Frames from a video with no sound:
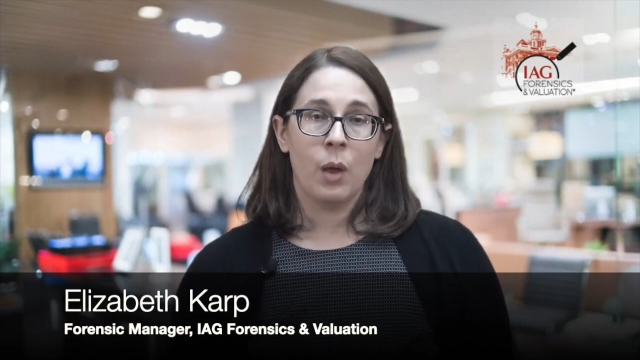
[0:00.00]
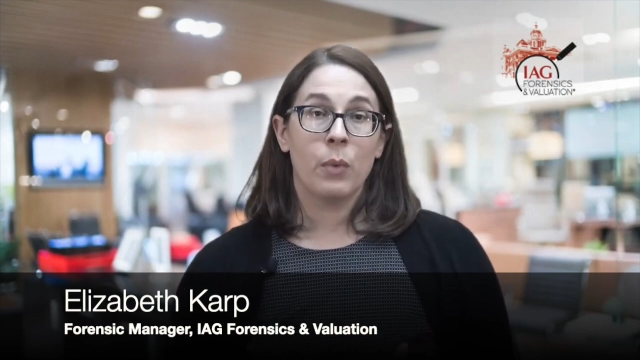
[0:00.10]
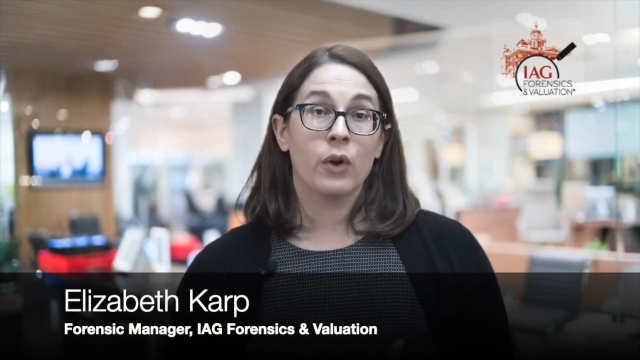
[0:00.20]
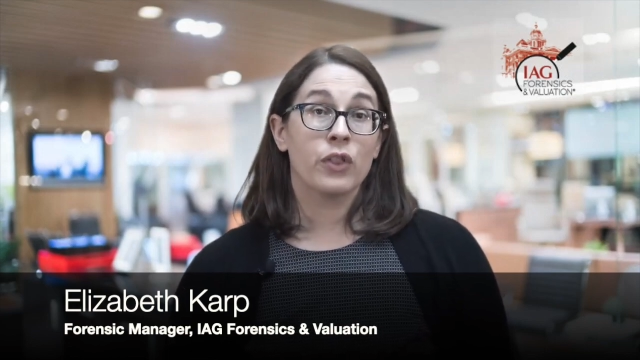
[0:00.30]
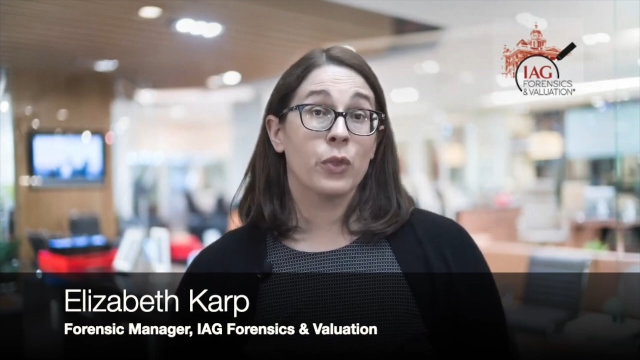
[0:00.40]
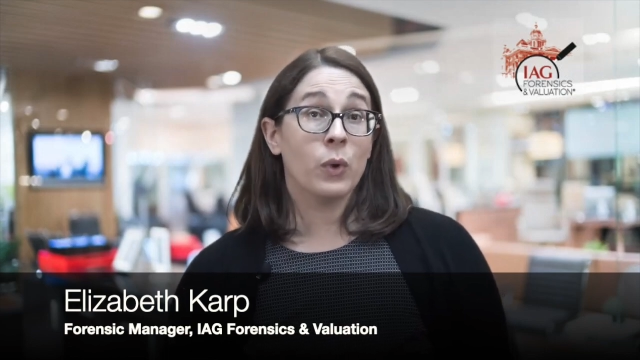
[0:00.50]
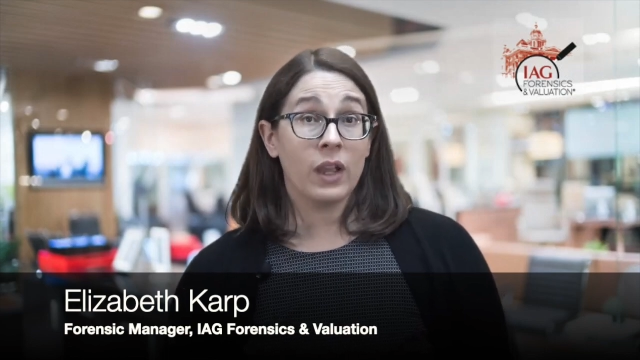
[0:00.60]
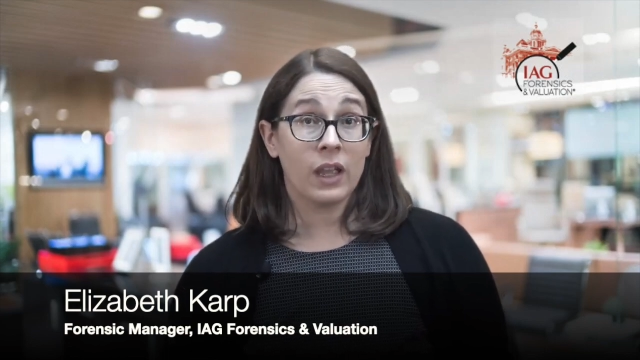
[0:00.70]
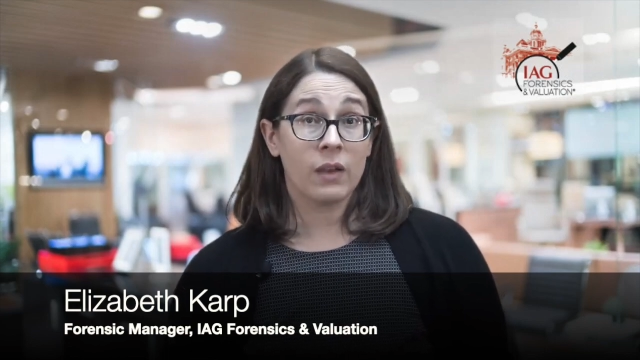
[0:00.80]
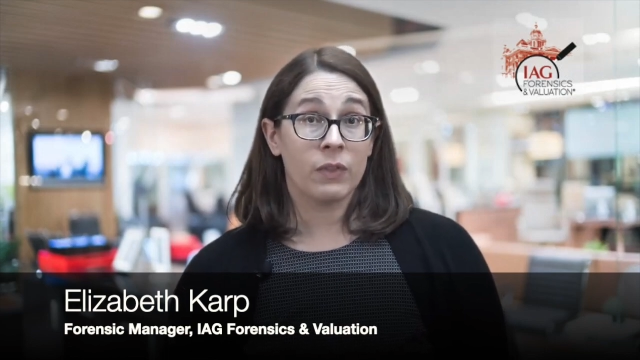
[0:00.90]
Part
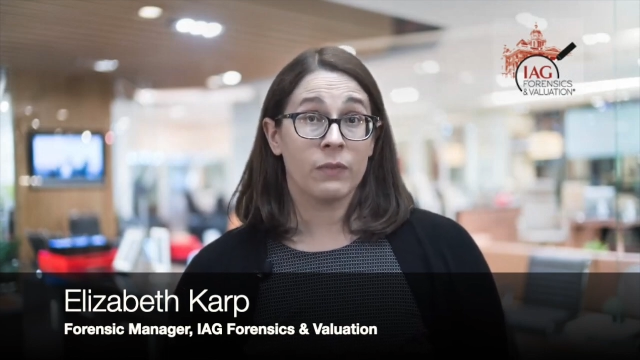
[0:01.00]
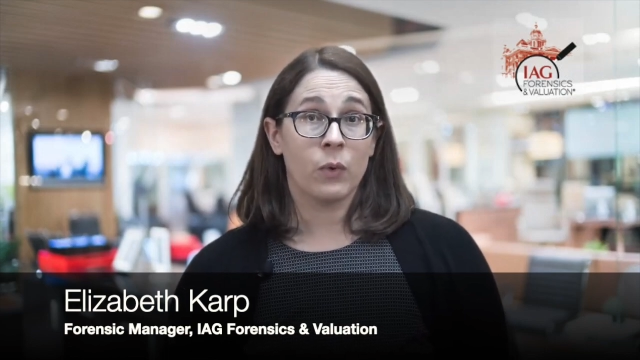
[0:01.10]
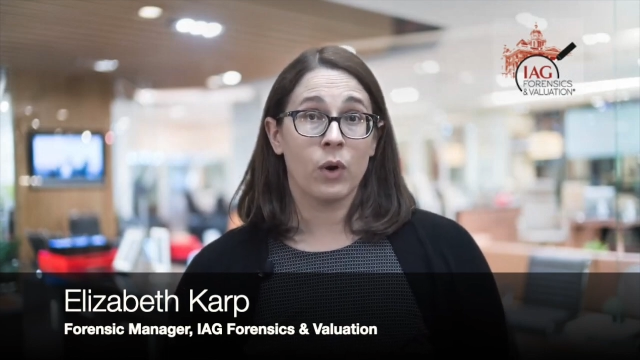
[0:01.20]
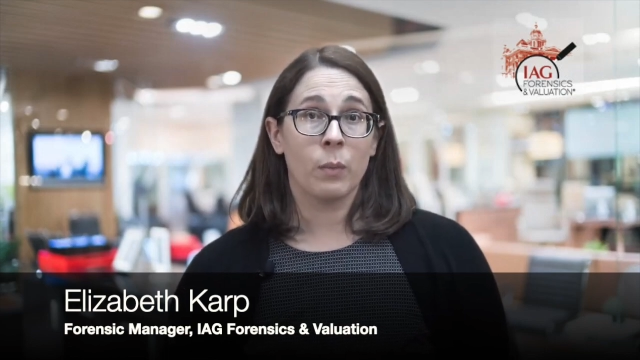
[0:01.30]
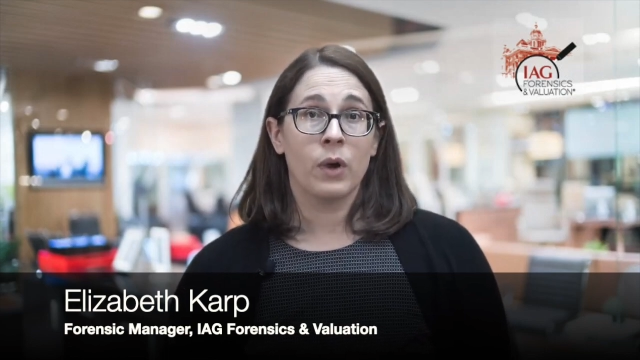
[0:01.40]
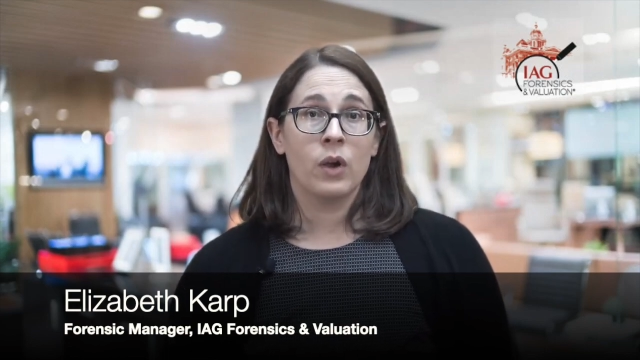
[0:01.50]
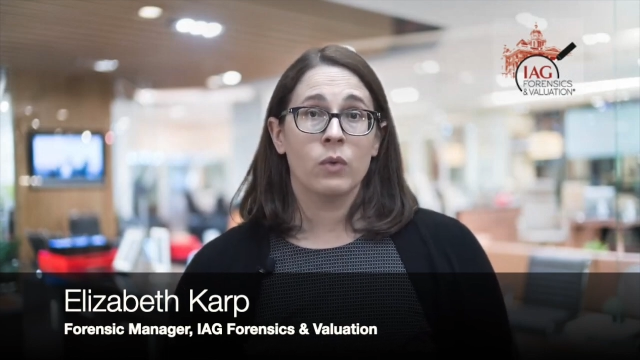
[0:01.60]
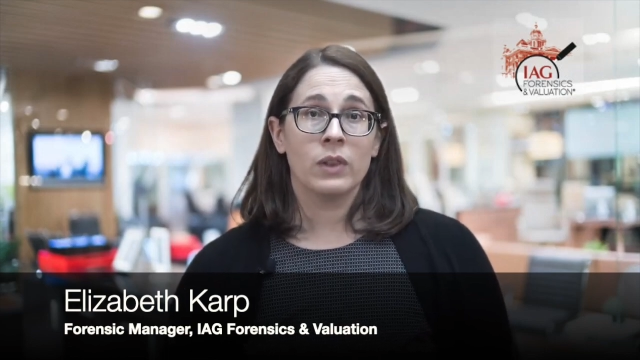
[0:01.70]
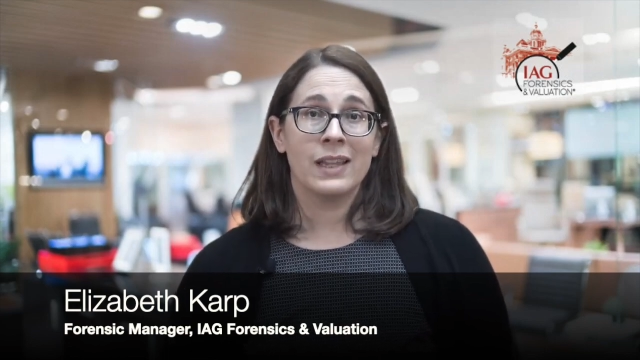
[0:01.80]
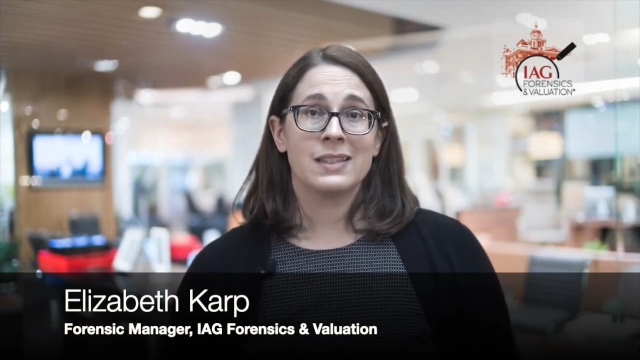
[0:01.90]
3 of the form
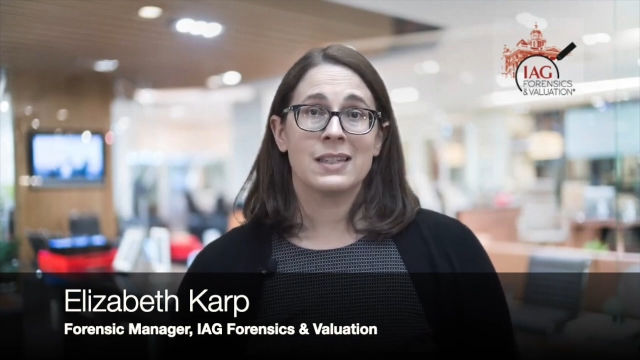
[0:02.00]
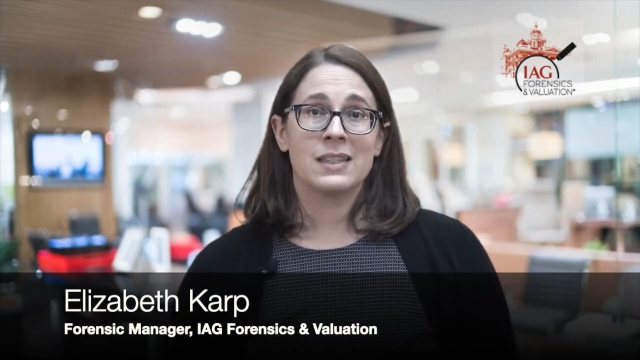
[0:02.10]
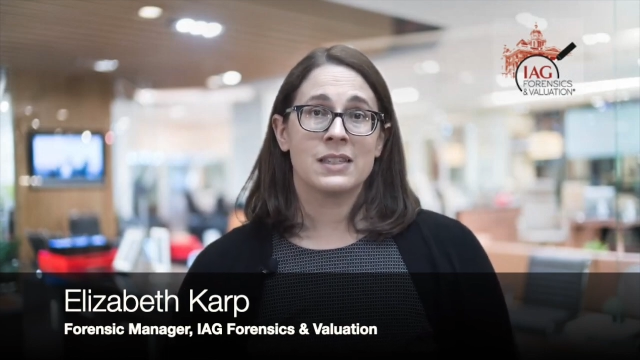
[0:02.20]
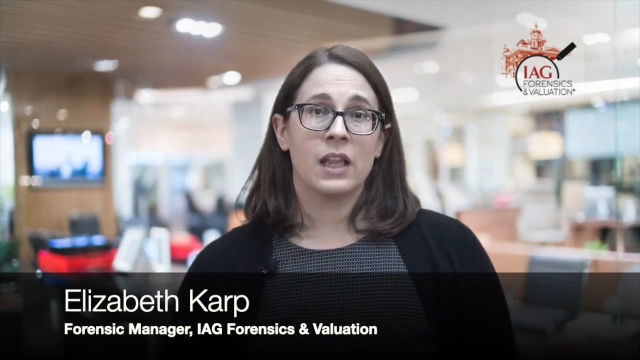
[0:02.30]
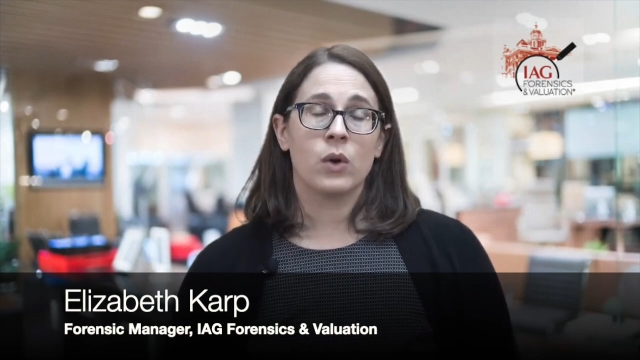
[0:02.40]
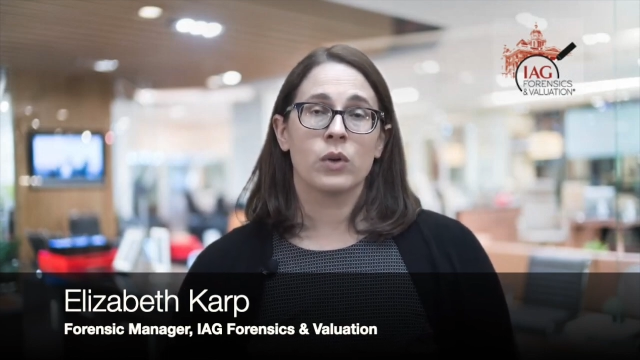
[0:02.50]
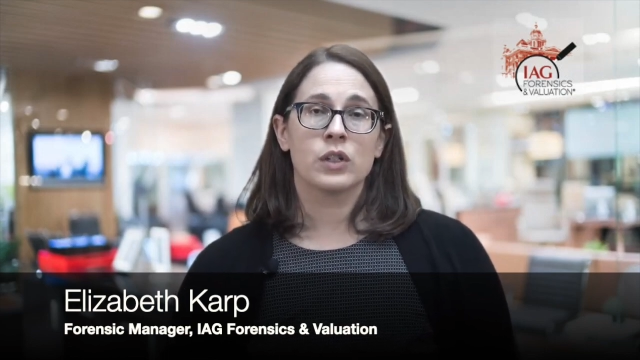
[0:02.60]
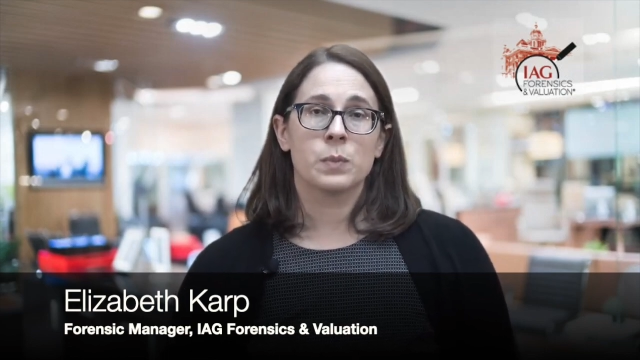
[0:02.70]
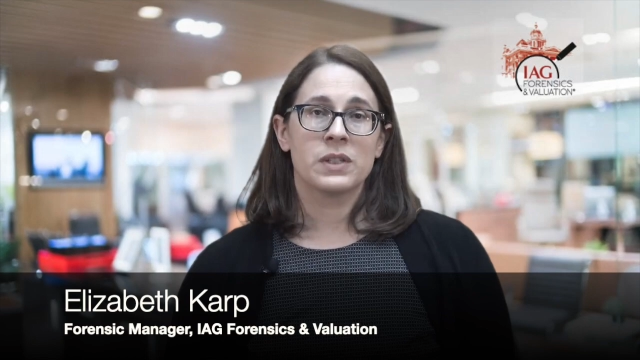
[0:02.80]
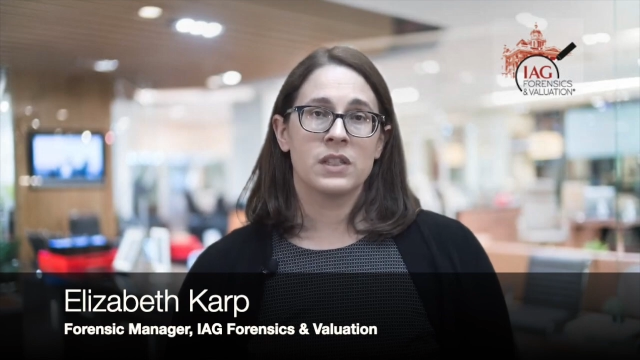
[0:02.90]
relates to the
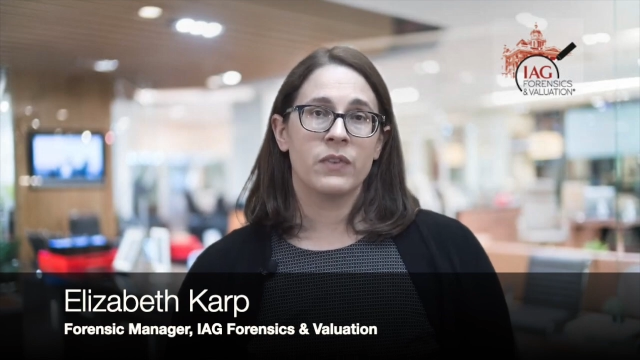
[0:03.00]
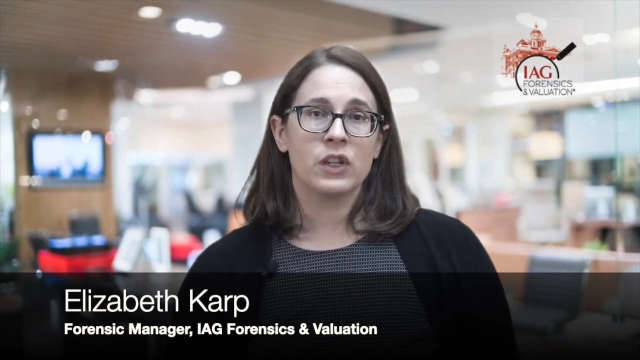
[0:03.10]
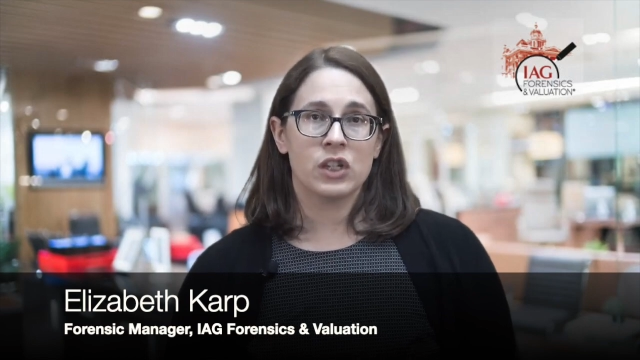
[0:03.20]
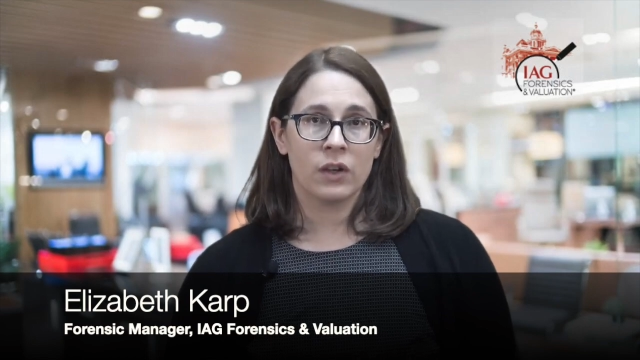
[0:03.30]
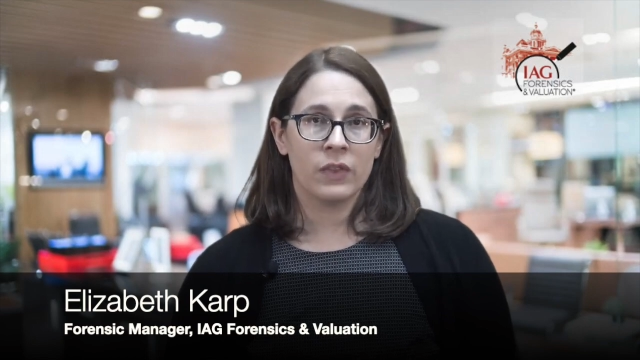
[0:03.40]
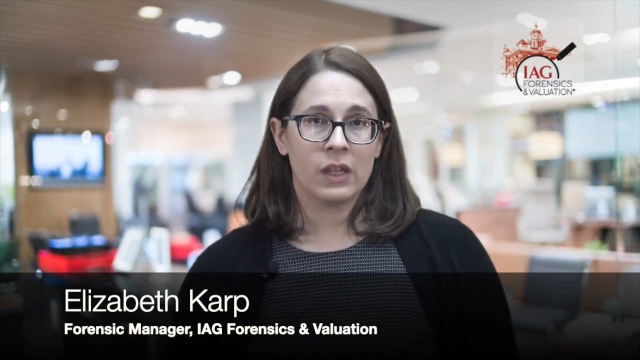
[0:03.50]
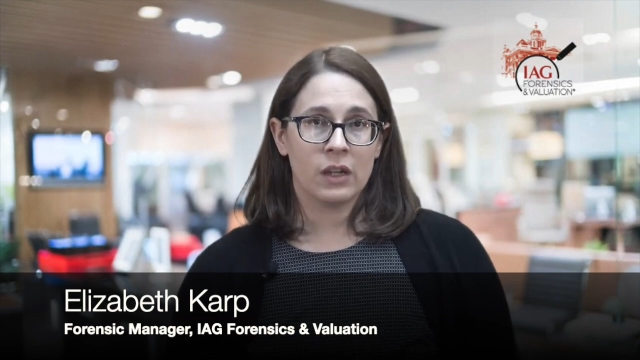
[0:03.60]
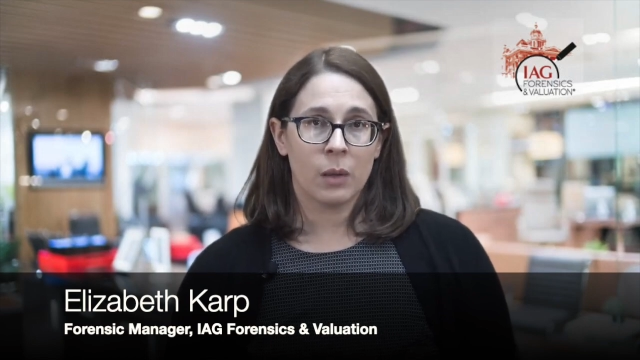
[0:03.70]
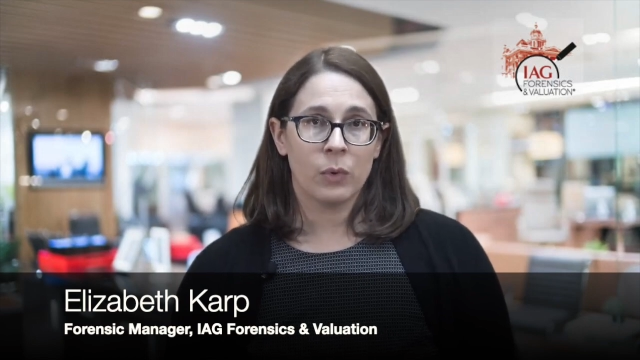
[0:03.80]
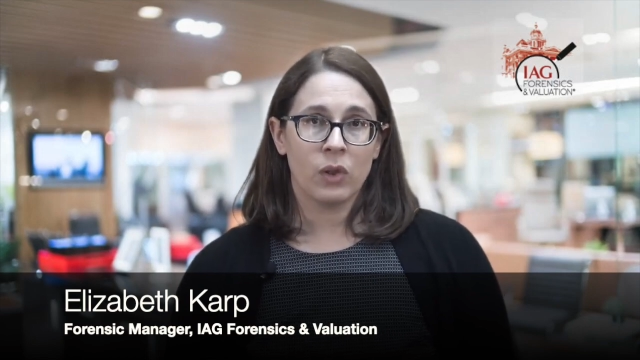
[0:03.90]
stakeholder's specific share of the
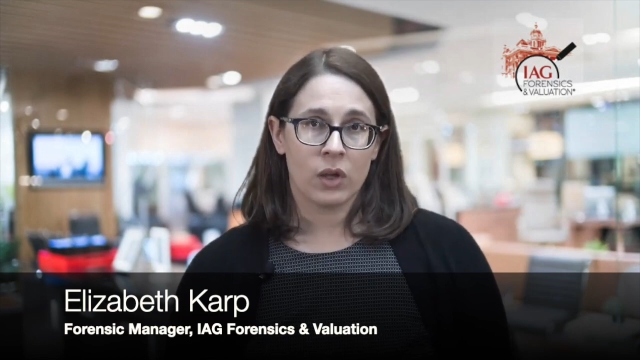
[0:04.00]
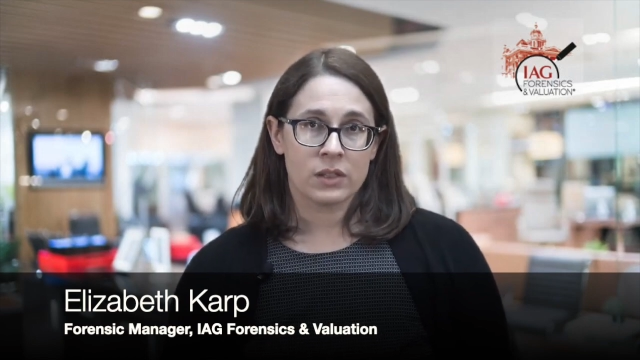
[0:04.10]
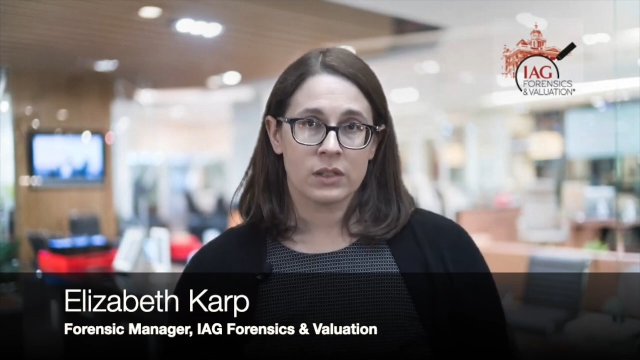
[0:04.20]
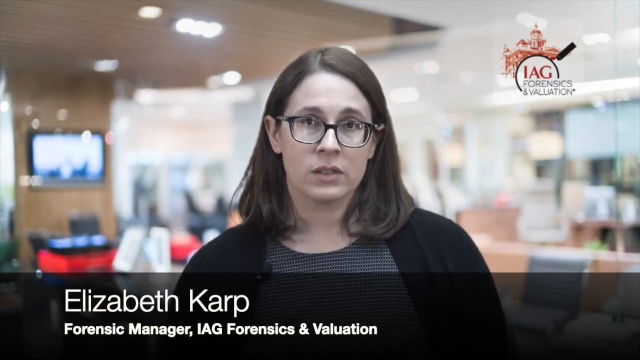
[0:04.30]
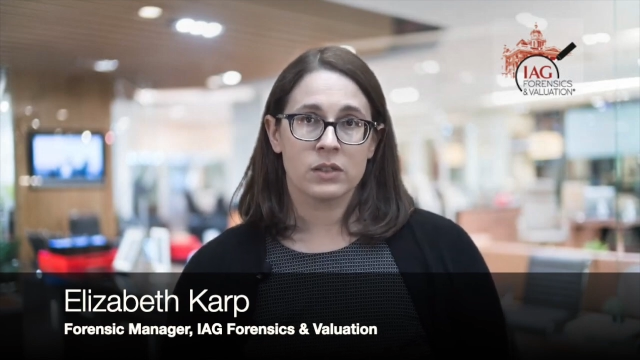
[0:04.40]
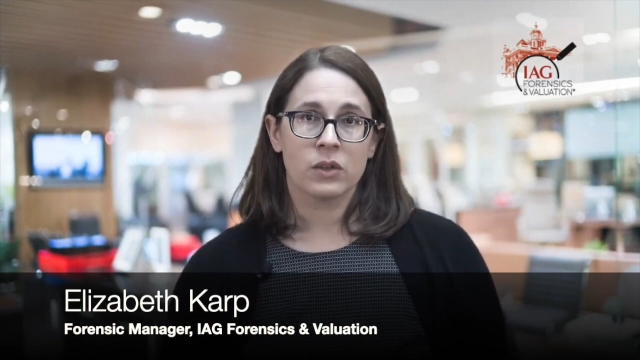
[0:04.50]
income or losses,